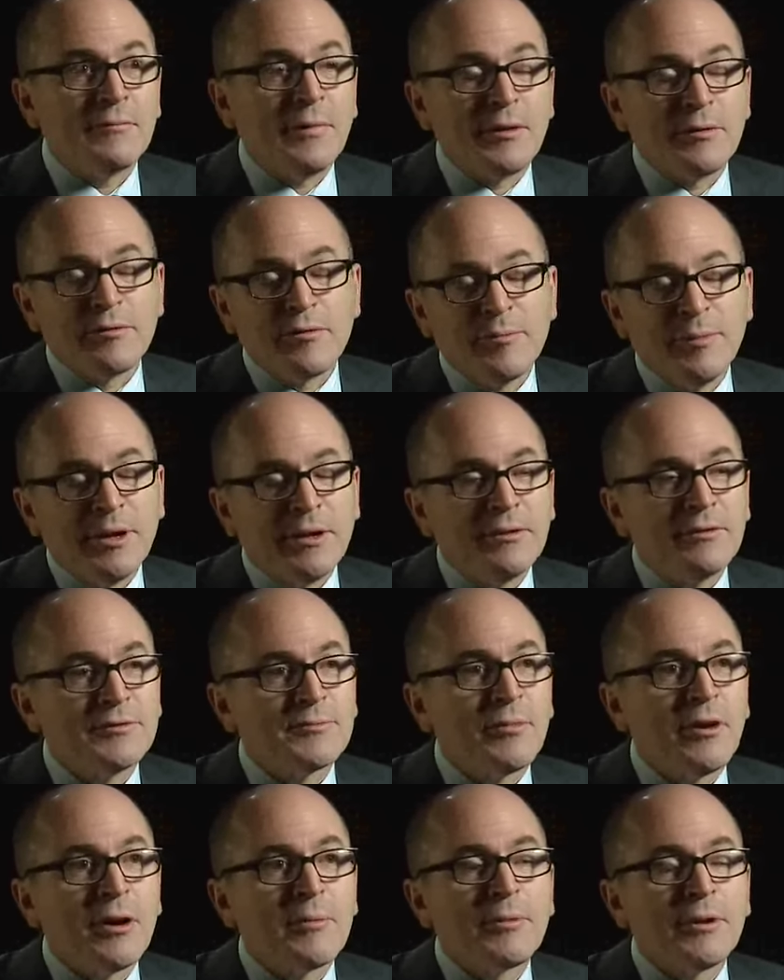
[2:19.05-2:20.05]
Whether they're being
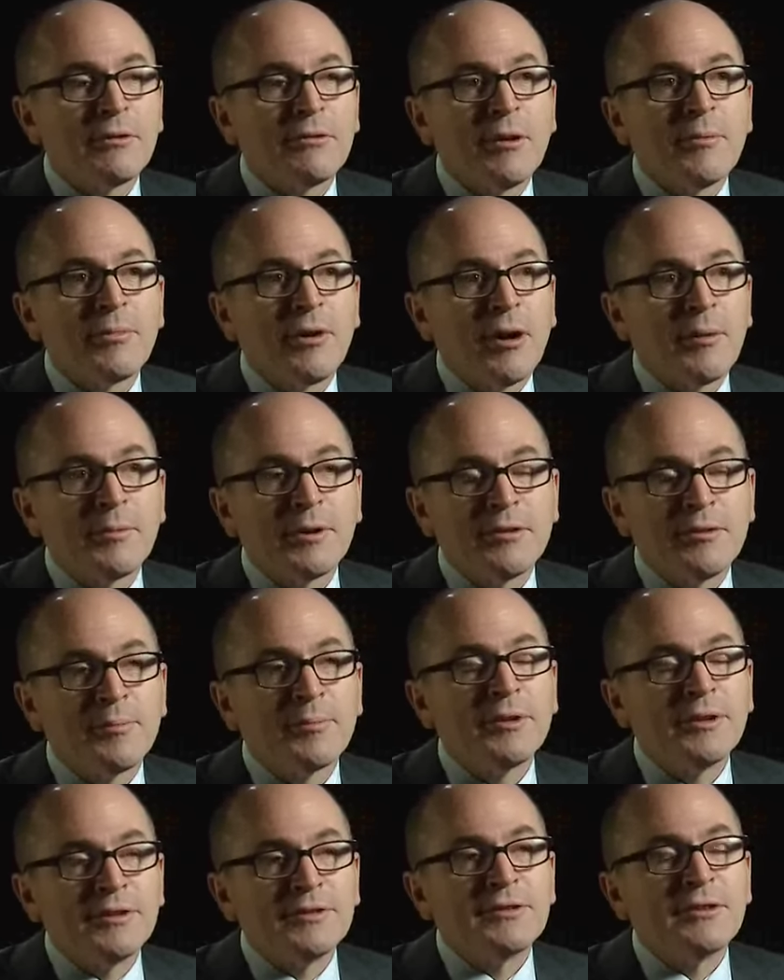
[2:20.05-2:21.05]
used properly or improperly,
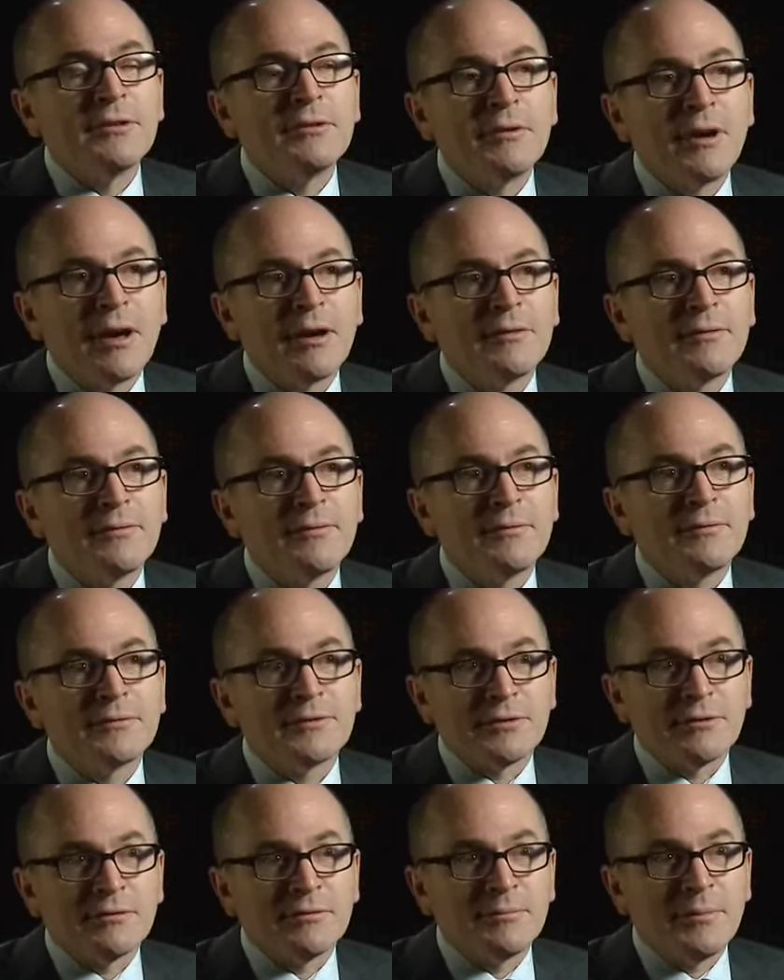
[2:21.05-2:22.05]
the police do have
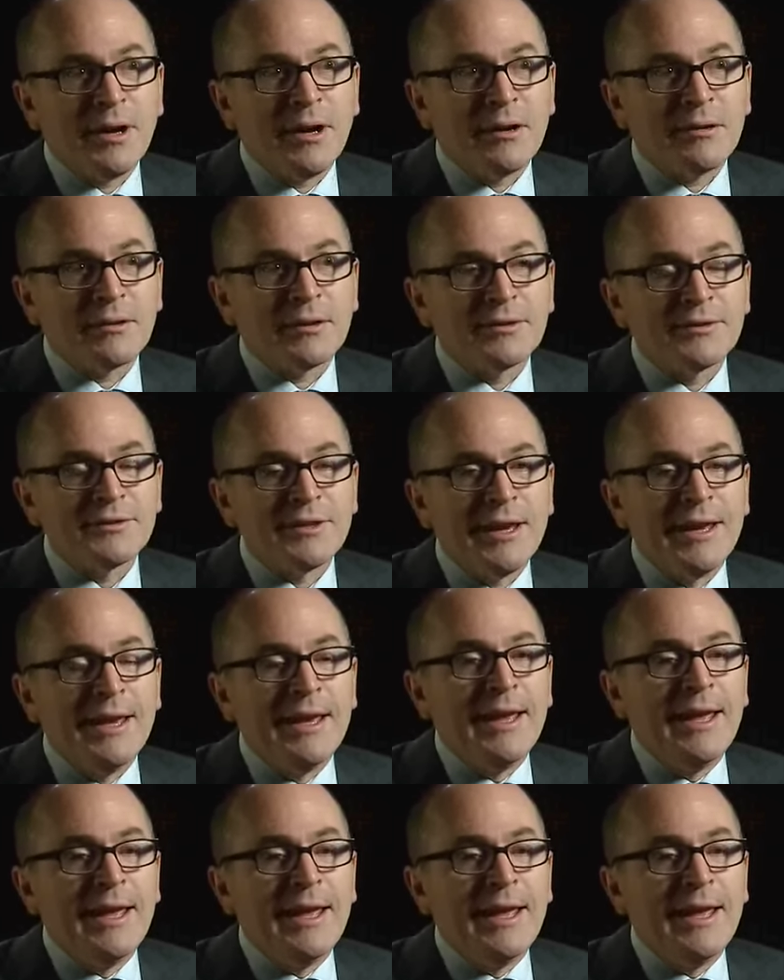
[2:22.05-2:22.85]
certain powers.